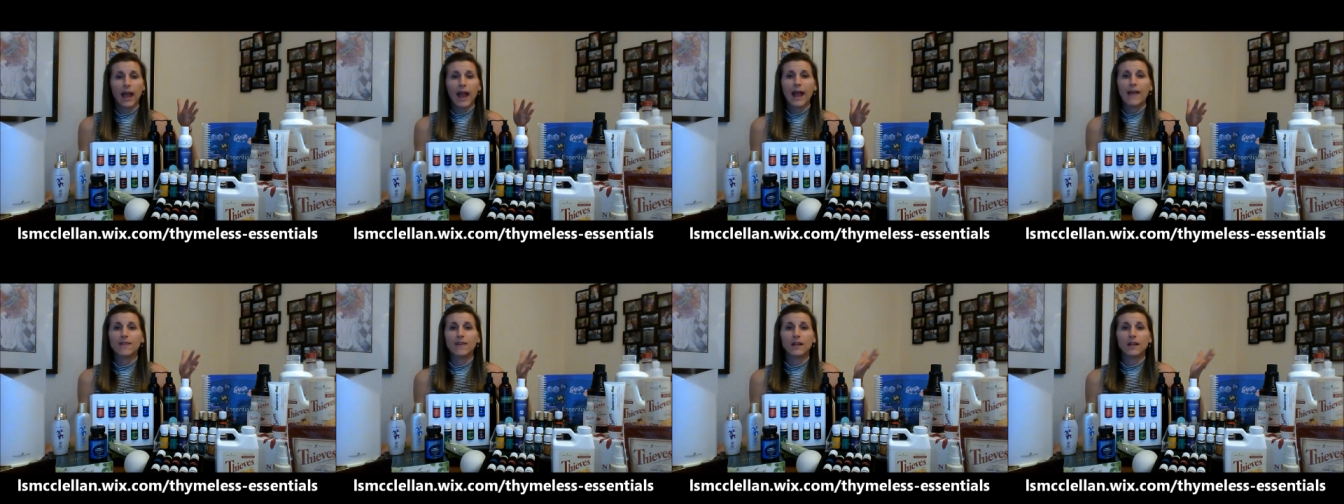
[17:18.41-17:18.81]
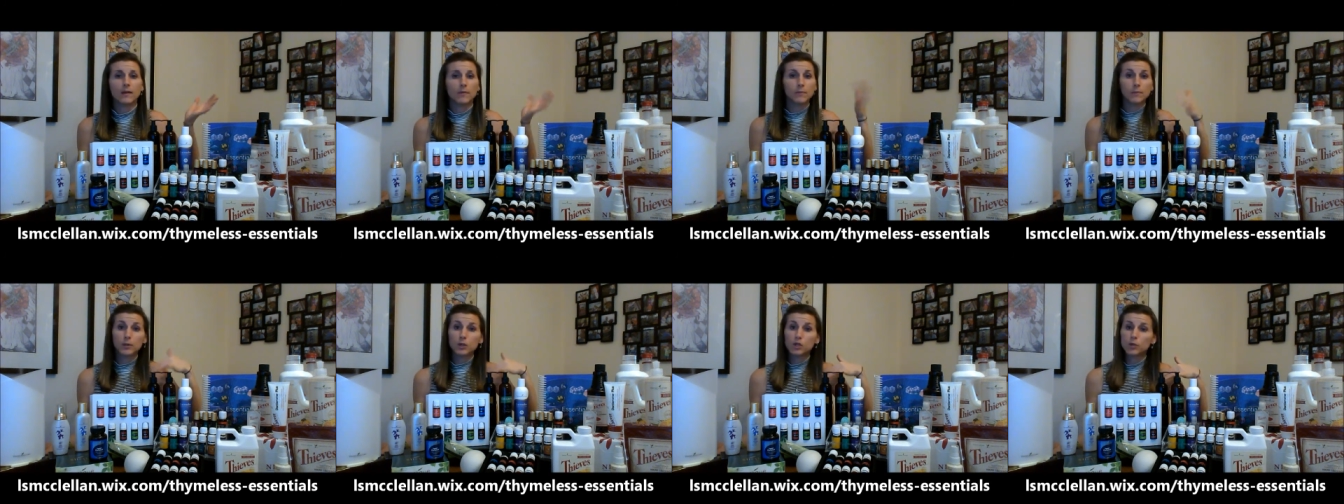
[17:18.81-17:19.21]
and
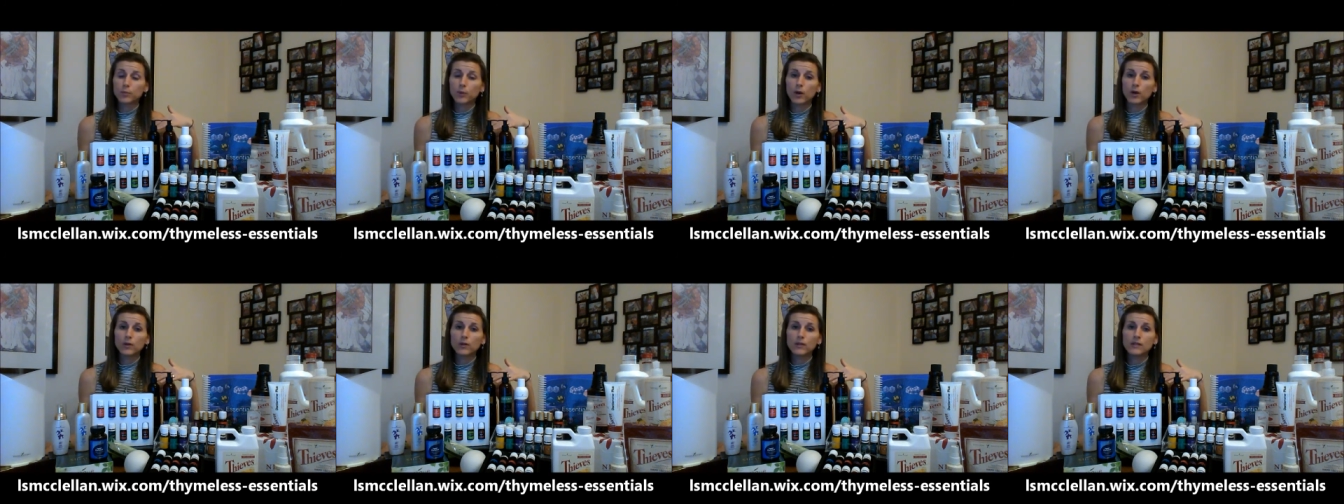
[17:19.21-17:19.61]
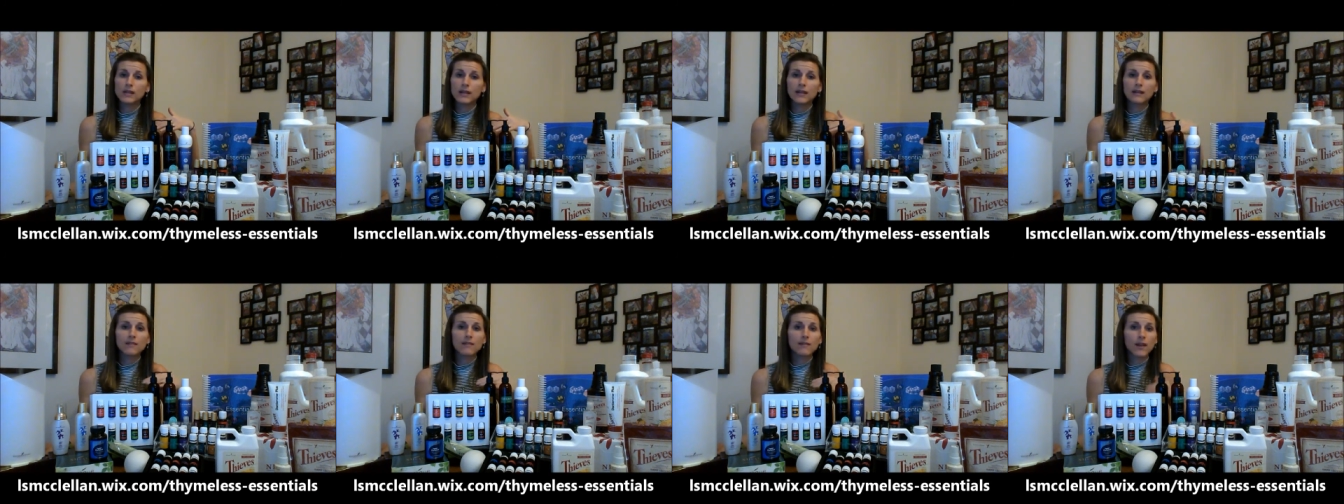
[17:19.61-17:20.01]
then put your produce
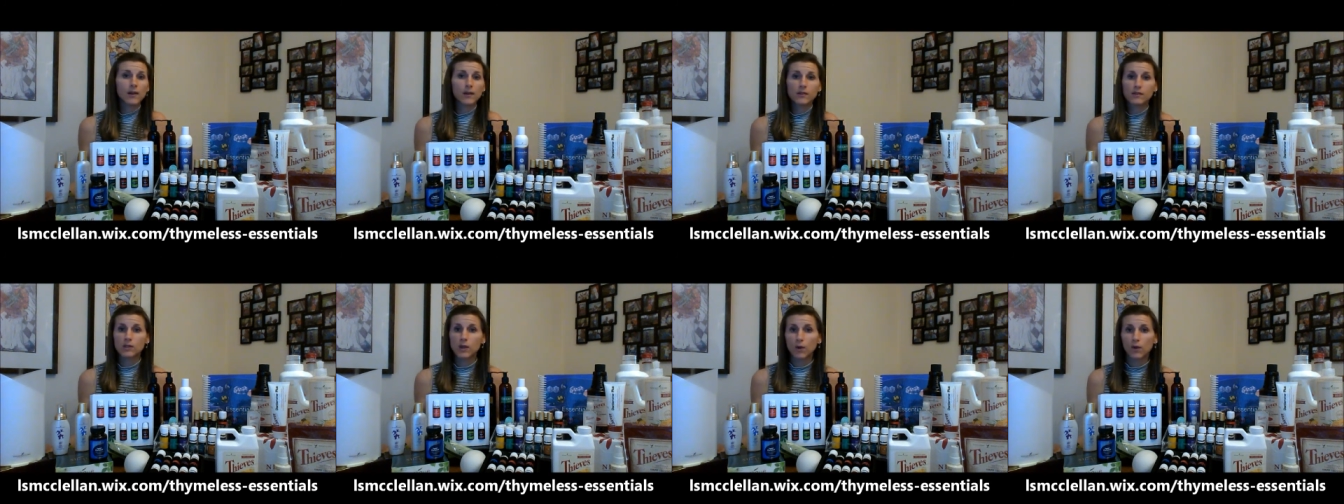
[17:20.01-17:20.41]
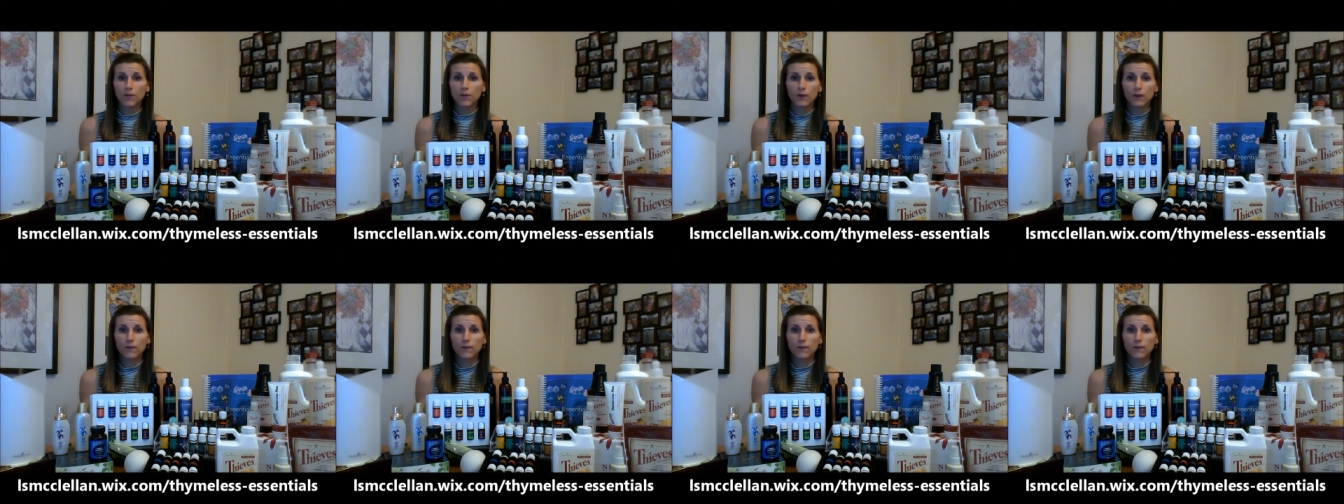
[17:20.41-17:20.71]
in, let it soak for